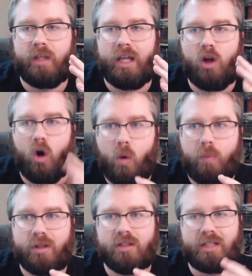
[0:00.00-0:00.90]
it
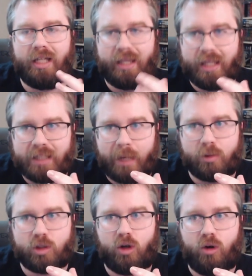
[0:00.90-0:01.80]
opens this
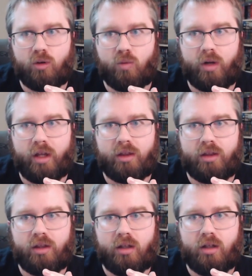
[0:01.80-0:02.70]
episode
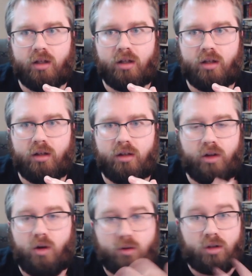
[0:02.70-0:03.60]
with,
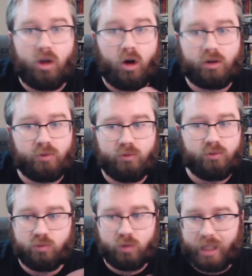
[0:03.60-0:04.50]
you know, Clark
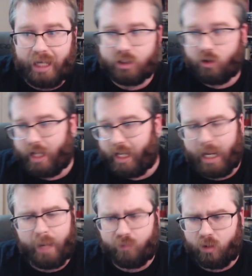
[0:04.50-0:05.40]
realizing, okay, I
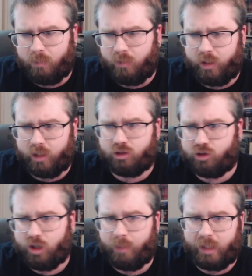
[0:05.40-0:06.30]
came from this
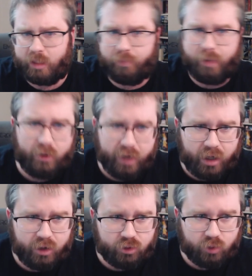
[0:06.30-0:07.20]
ship that's buried
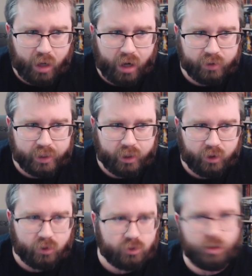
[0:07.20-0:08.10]
underground
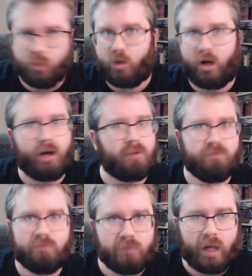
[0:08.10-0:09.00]
here somewhere
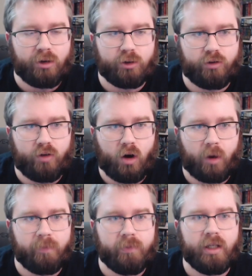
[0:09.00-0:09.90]
out on the
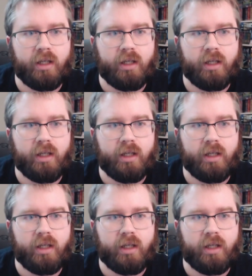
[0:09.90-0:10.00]
farm,